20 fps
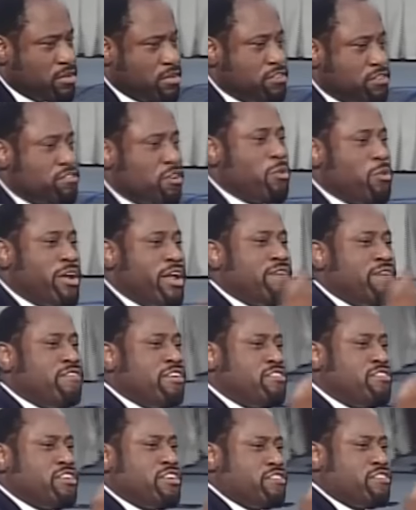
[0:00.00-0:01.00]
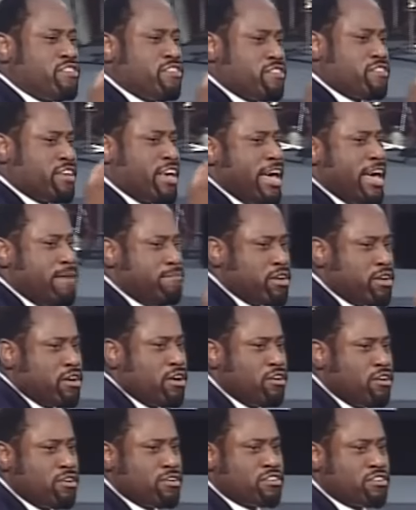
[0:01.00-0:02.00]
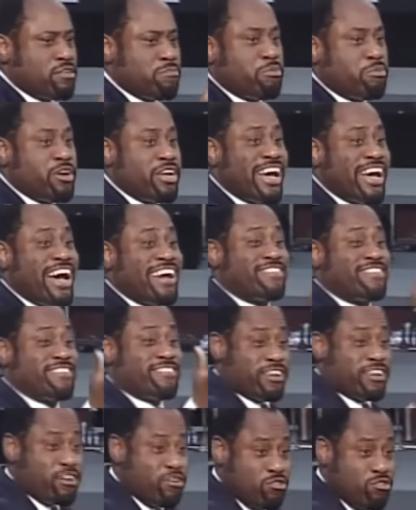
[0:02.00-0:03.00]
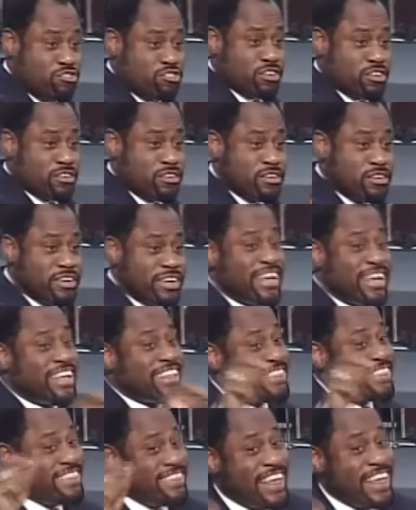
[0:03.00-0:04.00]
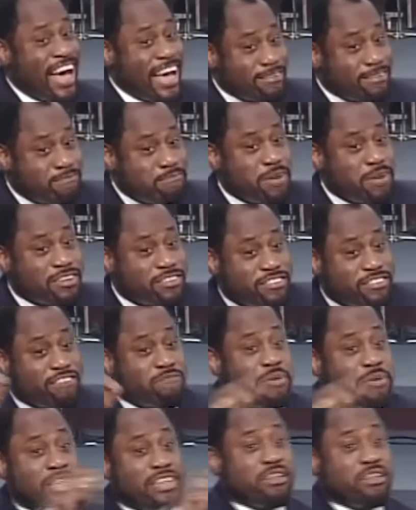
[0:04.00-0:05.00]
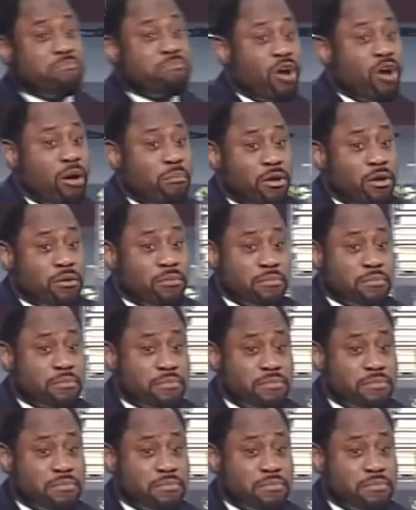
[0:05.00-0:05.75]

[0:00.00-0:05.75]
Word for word: So, whatever Jesus came to earth to bring as a solution, that must have been the problem.